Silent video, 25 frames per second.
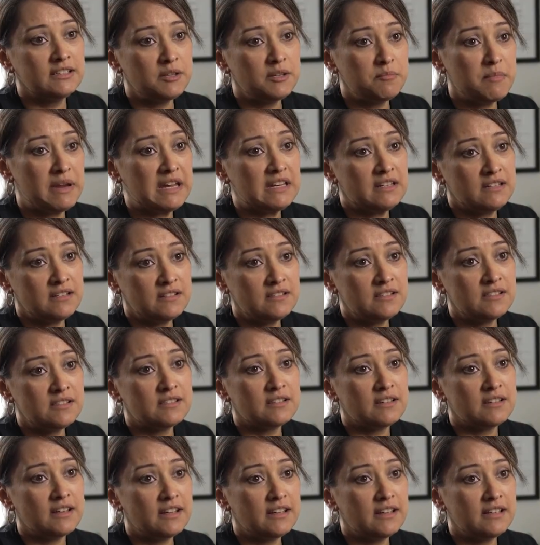the
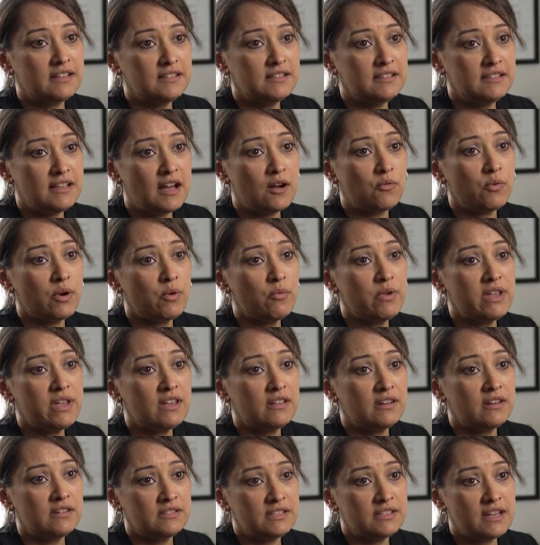maintenance, and that way we
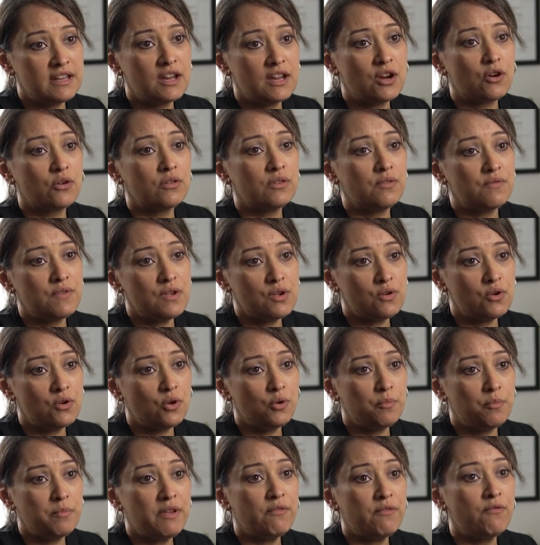can take care of the
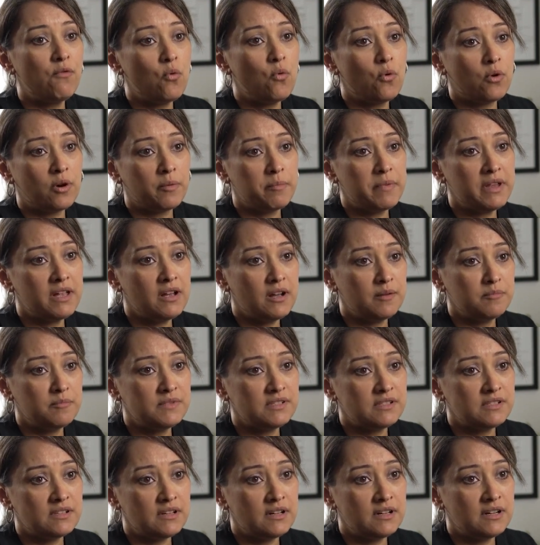vehicle before it
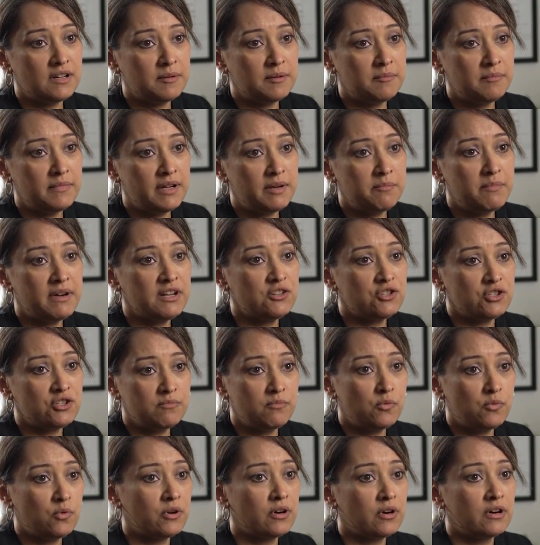becomes a much
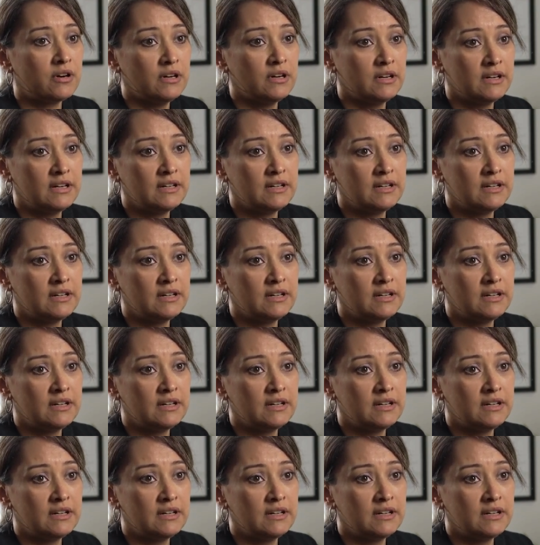more